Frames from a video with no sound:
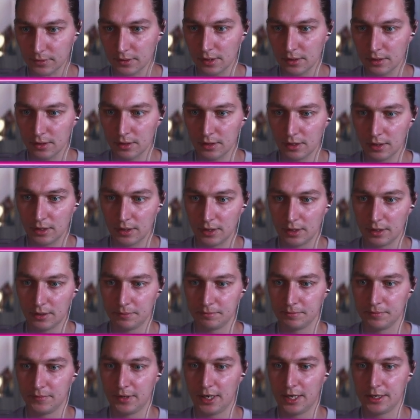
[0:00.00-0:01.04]

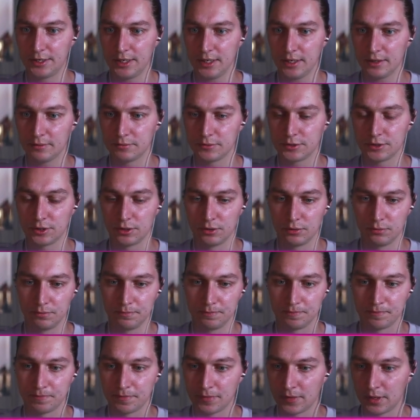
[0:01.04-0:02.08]
IDEA, so
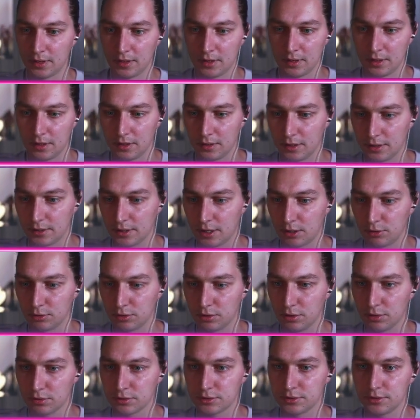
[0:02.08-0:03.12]
that's how it
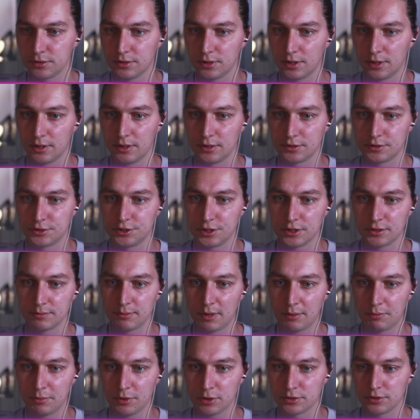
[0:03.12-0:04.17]
looks. That's just my
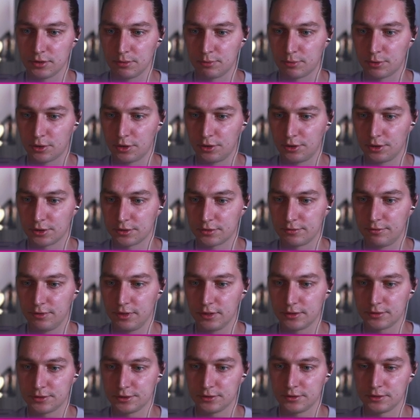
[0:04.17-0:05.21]
personal projects
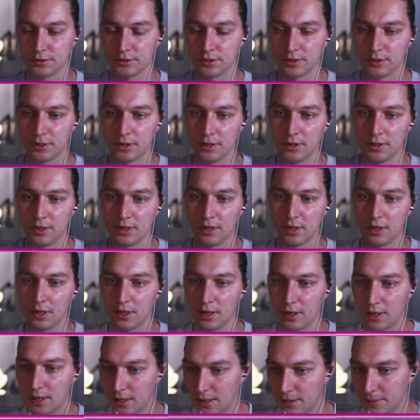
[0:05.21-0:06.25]
filtered.
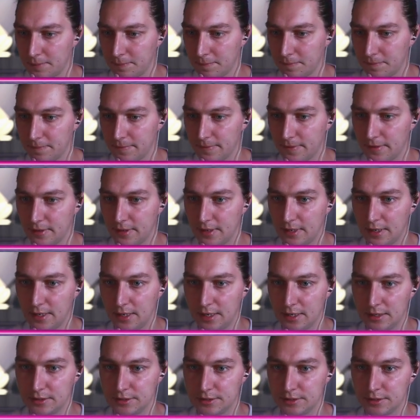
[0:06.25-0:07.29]

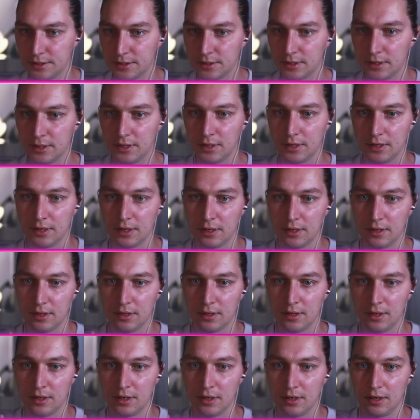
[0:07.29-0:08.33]
And
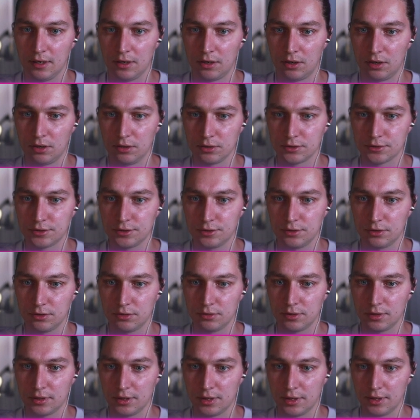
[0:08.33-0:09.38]
also
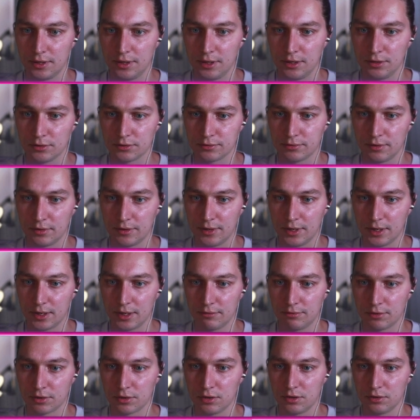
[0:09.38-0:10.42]
the useful thing,
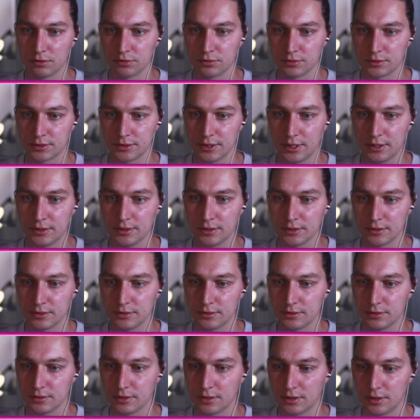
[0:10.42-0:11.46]
if you go to
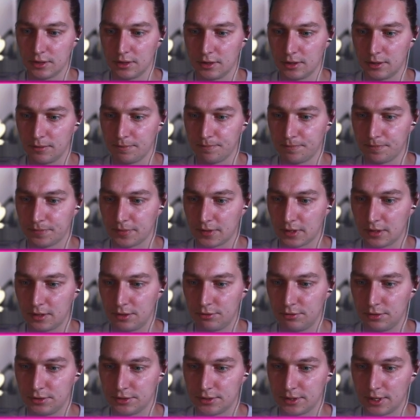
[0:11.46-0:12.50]
settings,
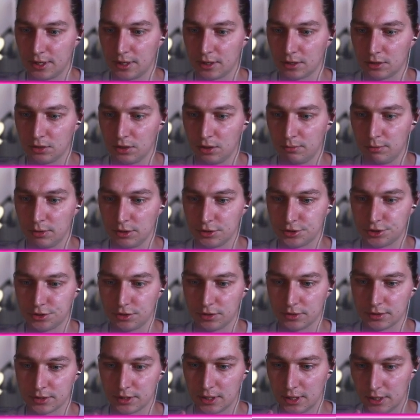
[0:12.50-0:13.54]
there is a global
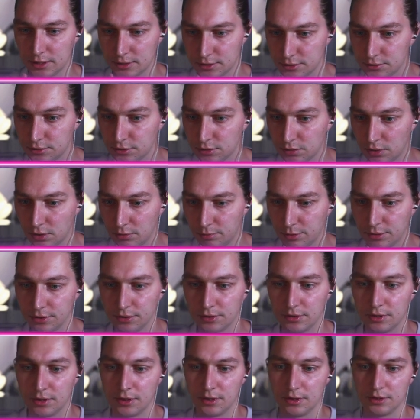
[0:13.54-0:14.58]
shortcut to open
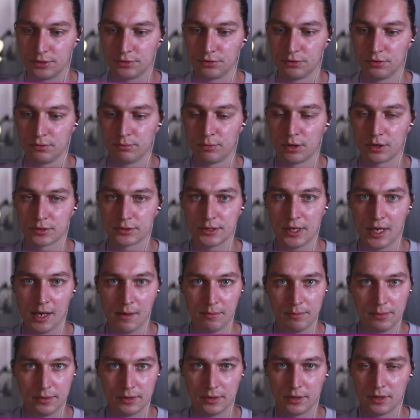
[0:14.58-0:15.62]
Toolbox
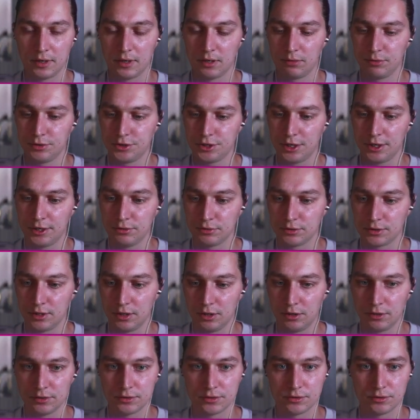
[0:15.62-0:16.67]
app, which I use a
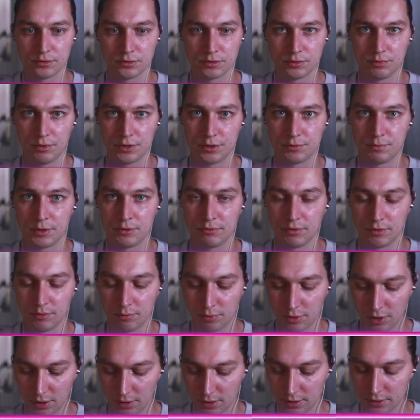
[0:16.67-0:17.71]
lot to switch between
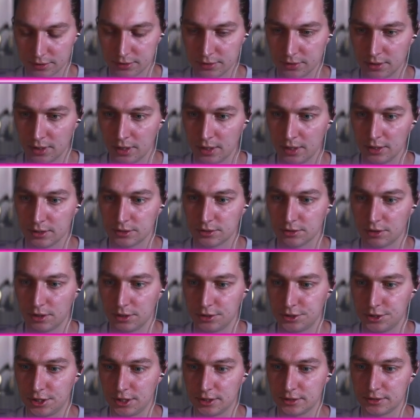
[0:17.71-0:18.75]
products. So I
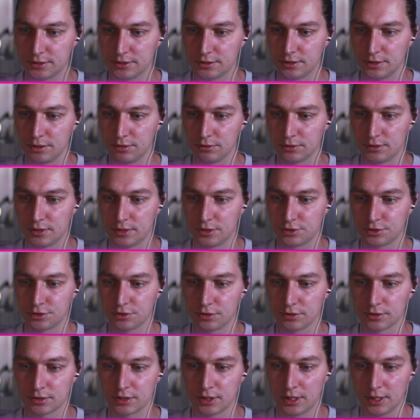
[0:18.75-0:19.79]
just use this
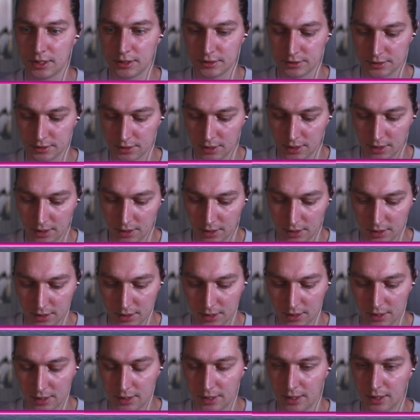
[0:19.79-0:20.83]
shortcut,
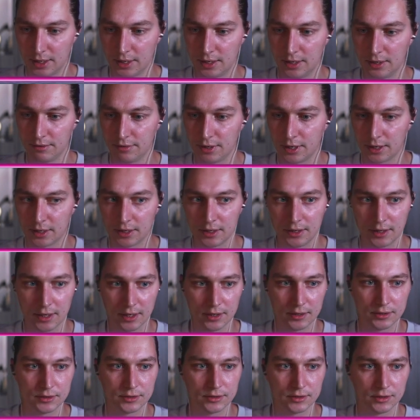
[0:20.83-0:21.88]
and if I click
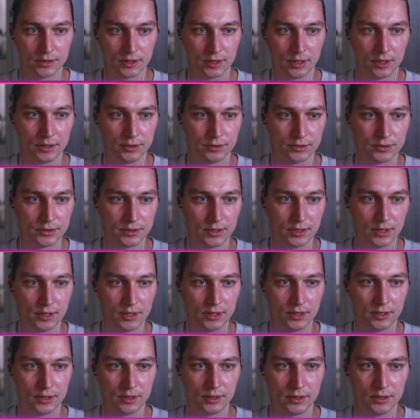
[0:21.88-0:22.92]
it, you
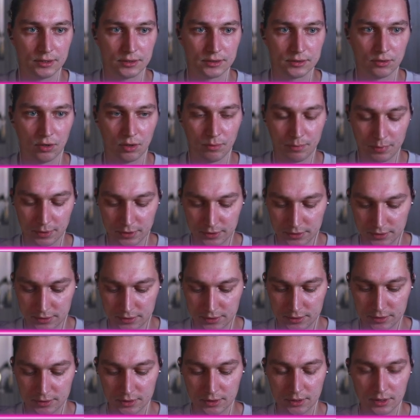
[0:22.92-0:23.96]
see it
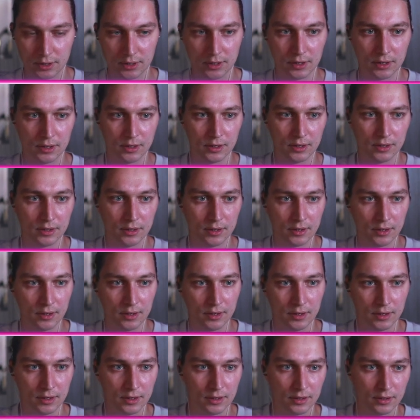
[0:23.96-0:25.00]
opens my
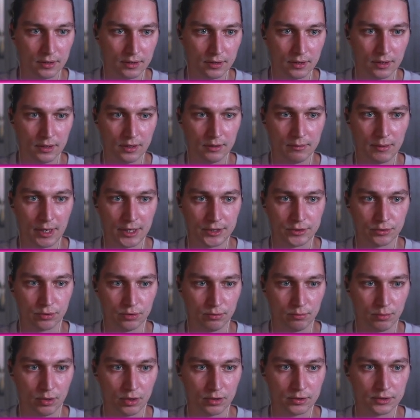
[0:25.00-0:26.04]

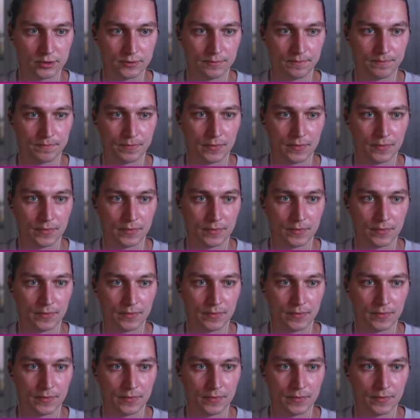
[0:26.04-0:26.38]
Toolbox.